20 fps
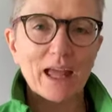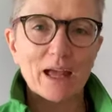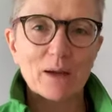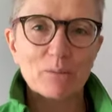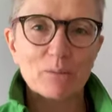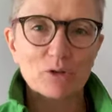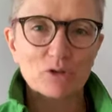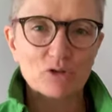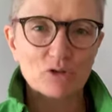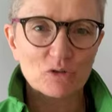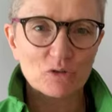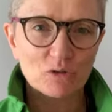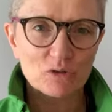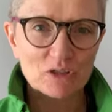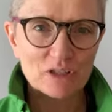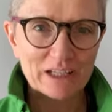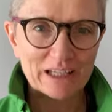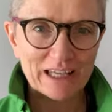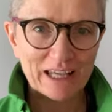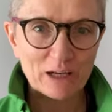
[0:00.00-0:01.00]
But you're going
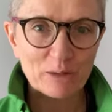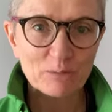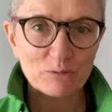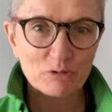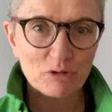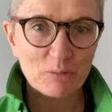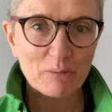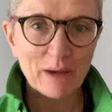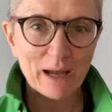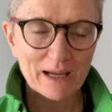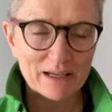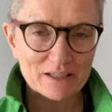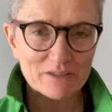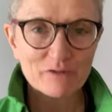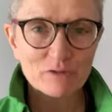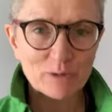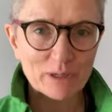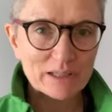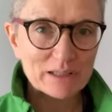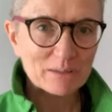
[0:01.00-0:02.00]
to get up to a max of
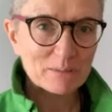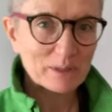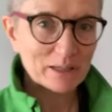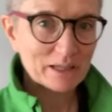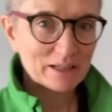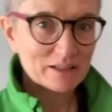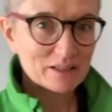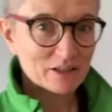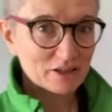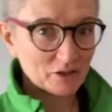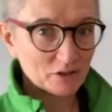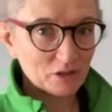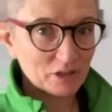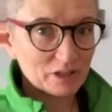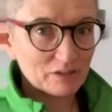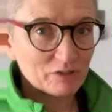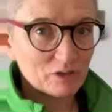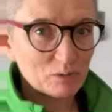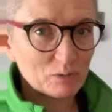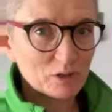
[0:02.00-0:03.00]
20 minutes, 30
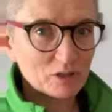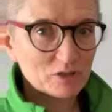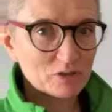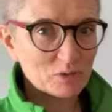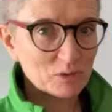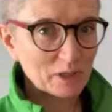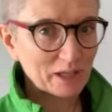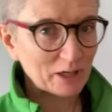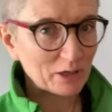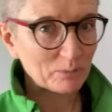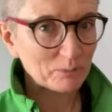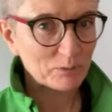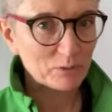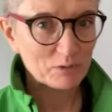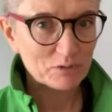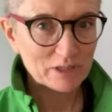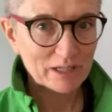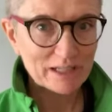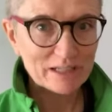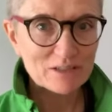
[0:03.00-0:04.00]
if you want. So get up
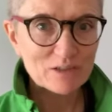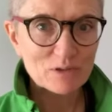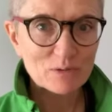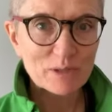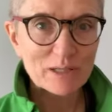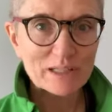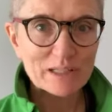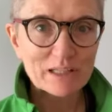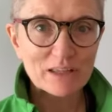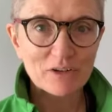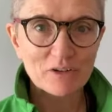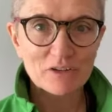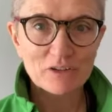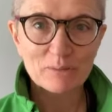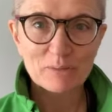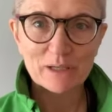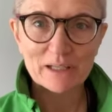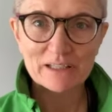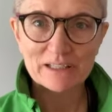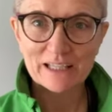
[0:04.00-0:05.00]
those extra 20, 30
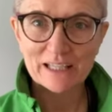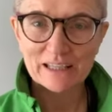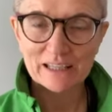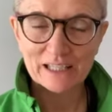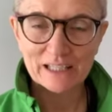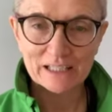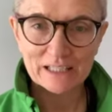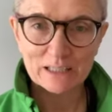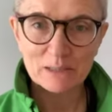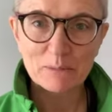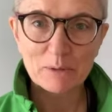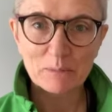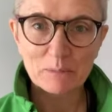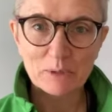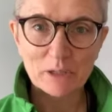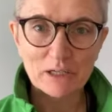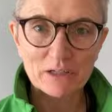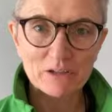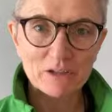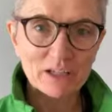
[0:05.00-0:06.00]
minutes, getting that little bit
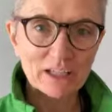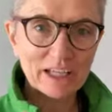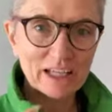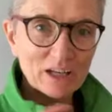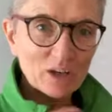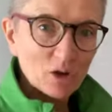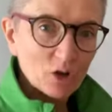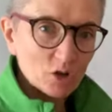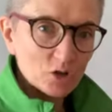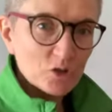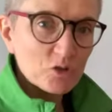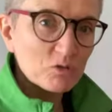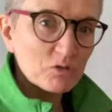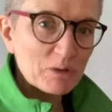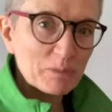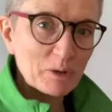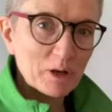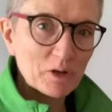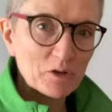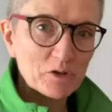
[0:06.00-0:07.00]
brighter. Get on your
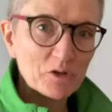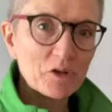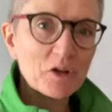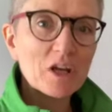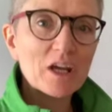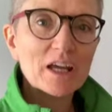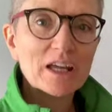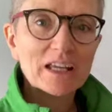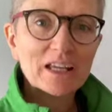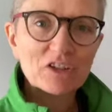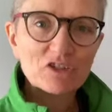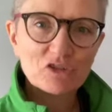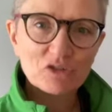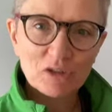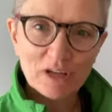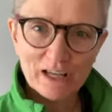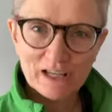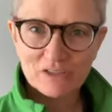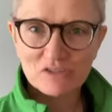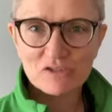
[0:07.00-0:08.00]
rebounder. Get your
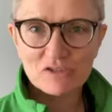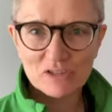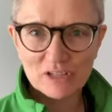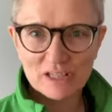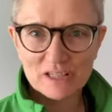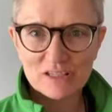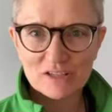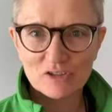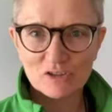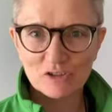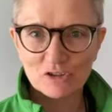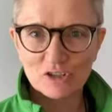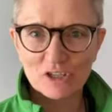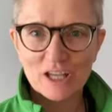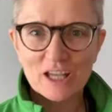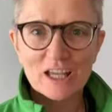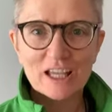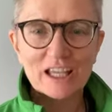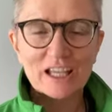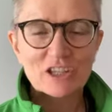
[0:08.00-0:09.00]
exercise done.
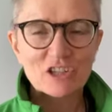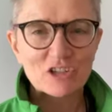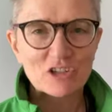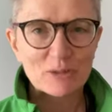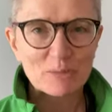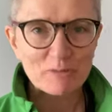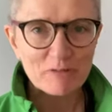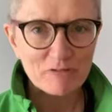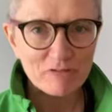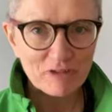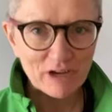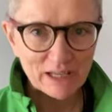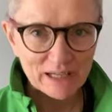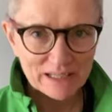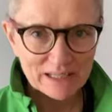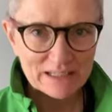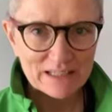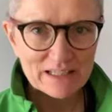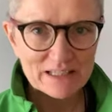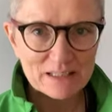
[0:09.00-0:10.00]
Get your
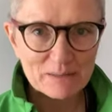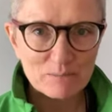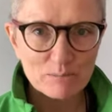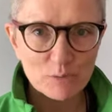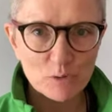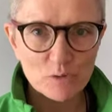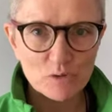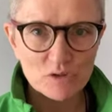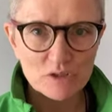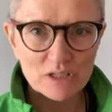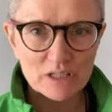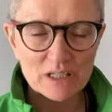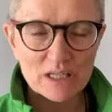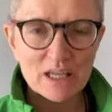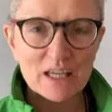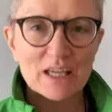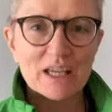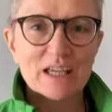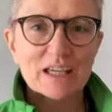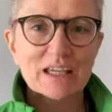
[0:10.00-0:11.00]
lymphatic system boosted.
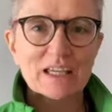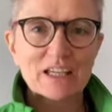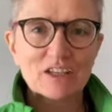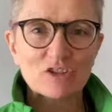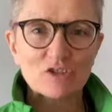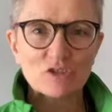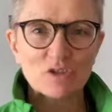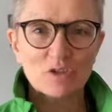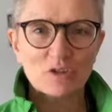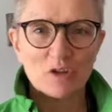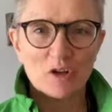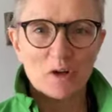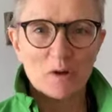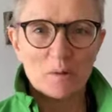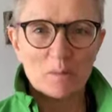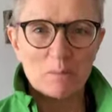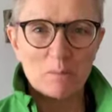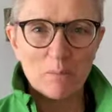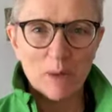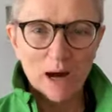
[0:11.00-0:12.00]
Get your
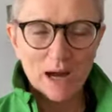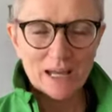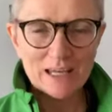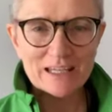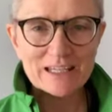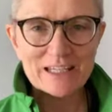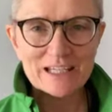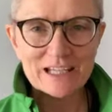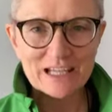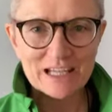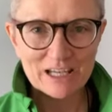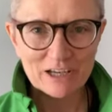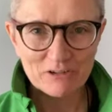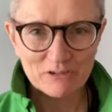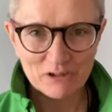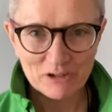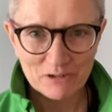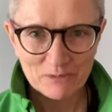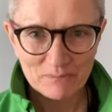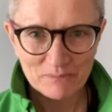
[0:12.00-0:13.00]
mind
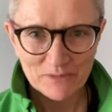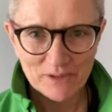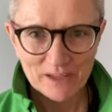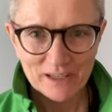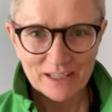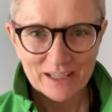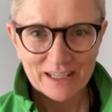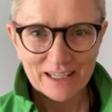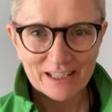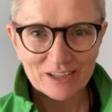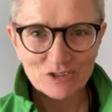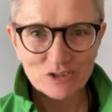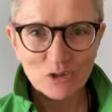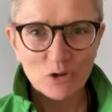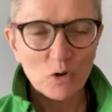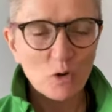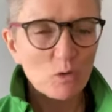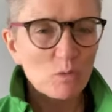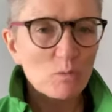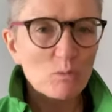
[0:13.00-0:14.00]
clearer. Get your
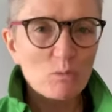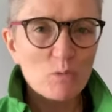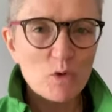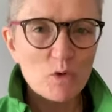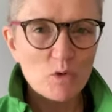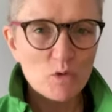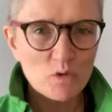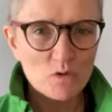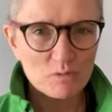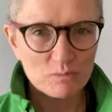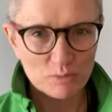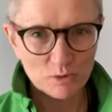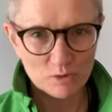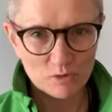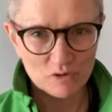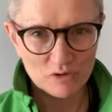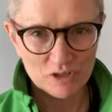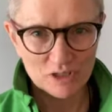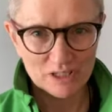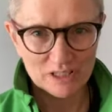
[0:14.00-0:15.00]
whole mood
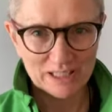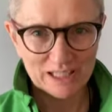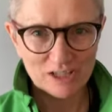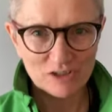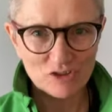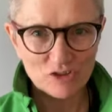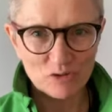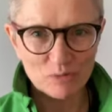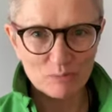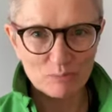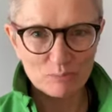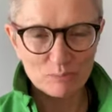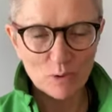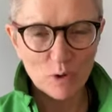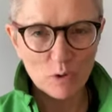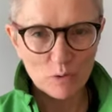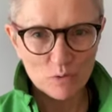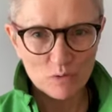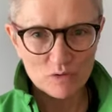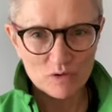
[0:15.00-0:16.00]
boosted. Get your
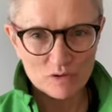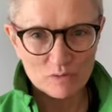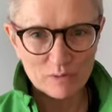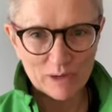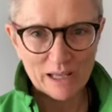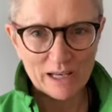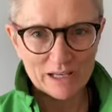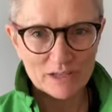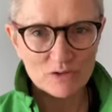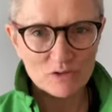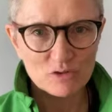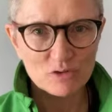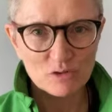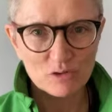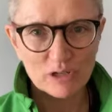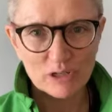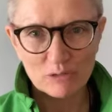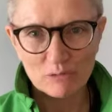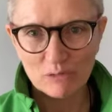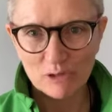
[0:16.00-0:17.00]
bones well and
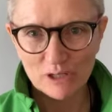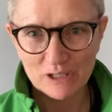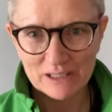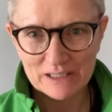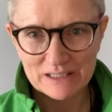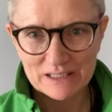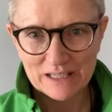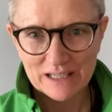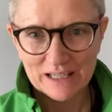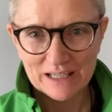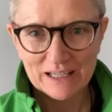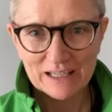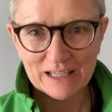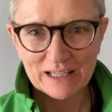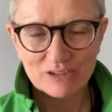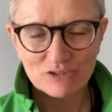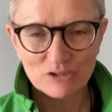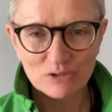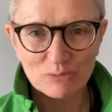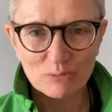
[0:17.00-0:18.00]
truly worked.
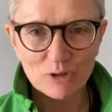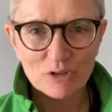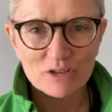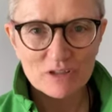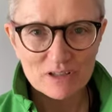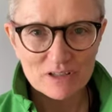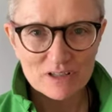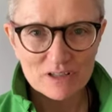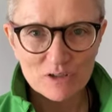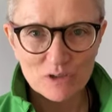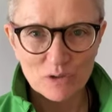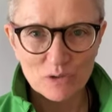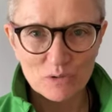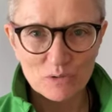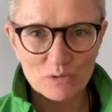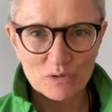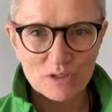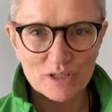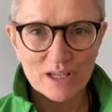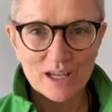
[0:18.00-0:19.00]
Get your muscles
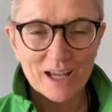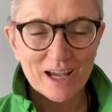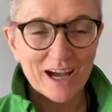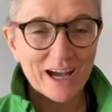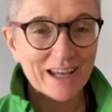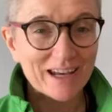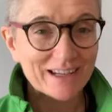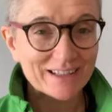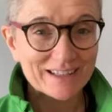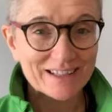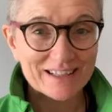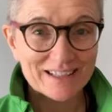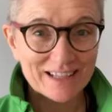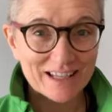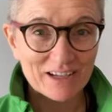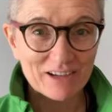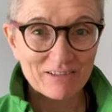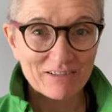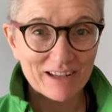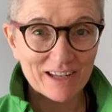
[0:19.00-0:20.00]
toned. And as I
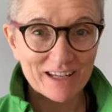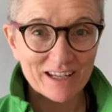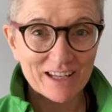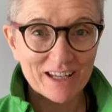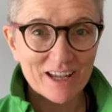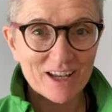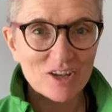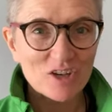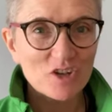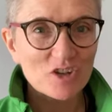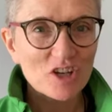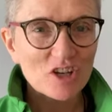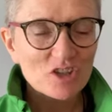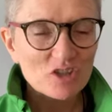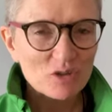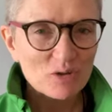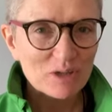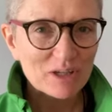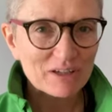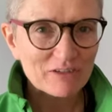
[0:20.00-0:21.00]
said already, you're not
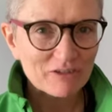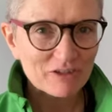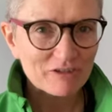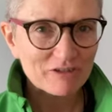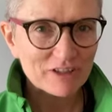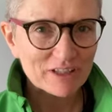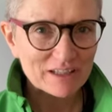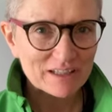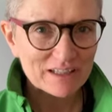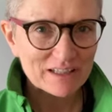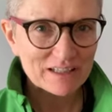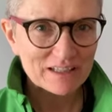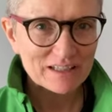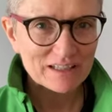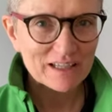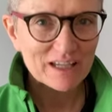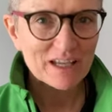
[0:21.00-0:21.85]
doing it for fitness.